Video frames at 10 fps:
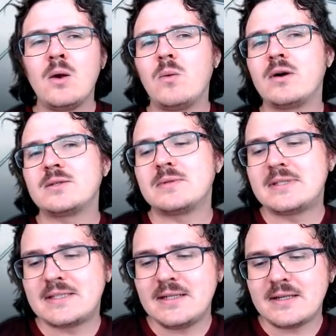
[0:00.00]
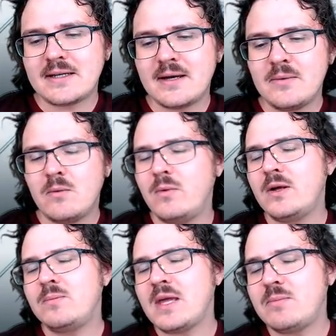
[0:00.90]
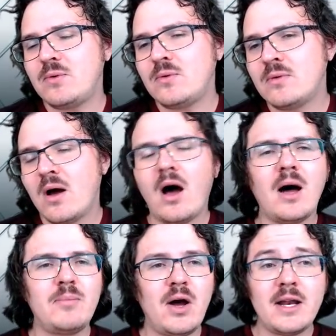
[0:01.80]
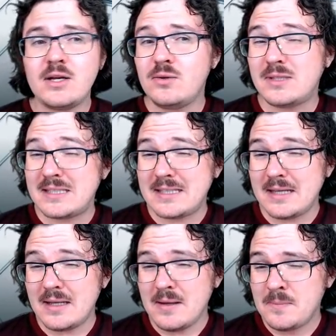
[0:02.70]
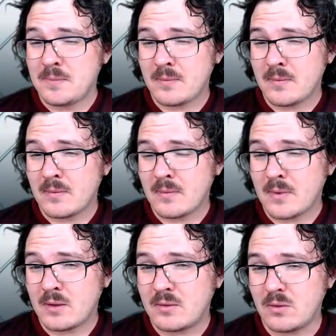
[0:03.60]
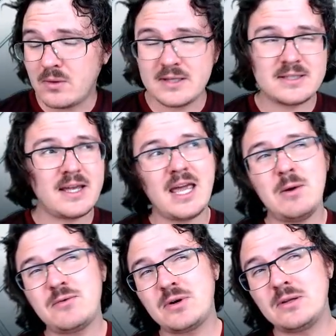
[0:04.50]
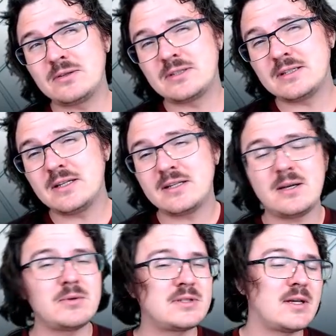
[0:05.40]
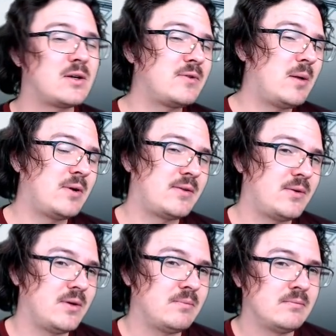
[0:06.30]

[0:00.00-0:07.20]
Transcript: Whereas with Zilliqa, will people hop on and use Scylla? Or will they say, hey, we've already learned Solidity, we're just going to go develop on Ethereum?